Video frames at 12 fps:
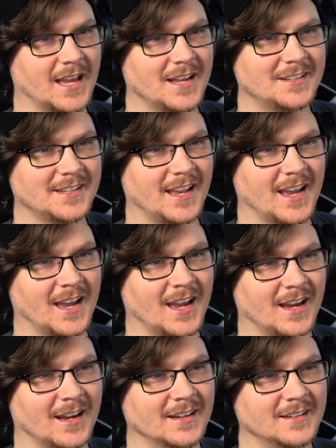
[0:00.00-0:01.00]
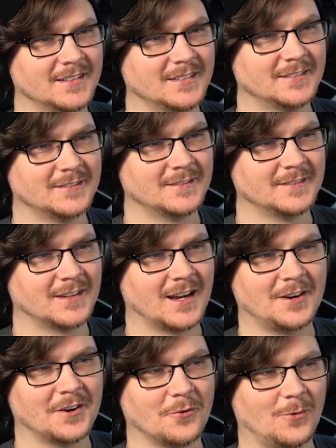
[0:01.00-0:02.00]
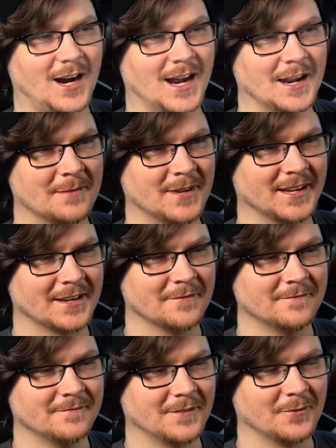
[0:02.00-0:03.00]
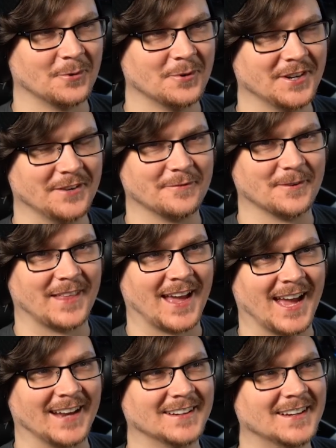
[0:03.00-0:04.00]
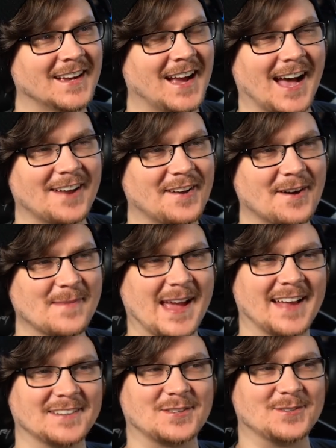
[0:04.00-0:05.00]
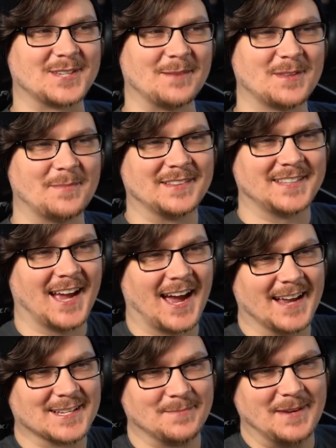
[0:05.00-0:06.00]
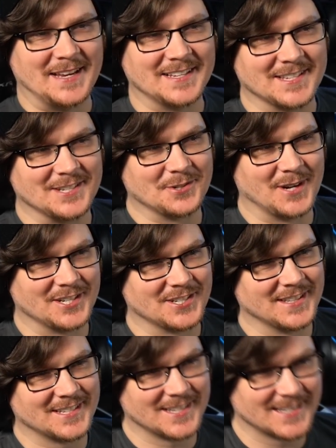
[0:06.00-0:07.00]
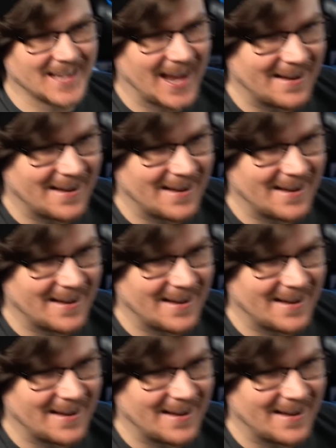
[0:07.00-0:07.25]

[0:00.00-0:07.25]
Hell yeah. I don't know why I'm, like, rooting for that. I don't know, man. So there's something about the ISB situation that's just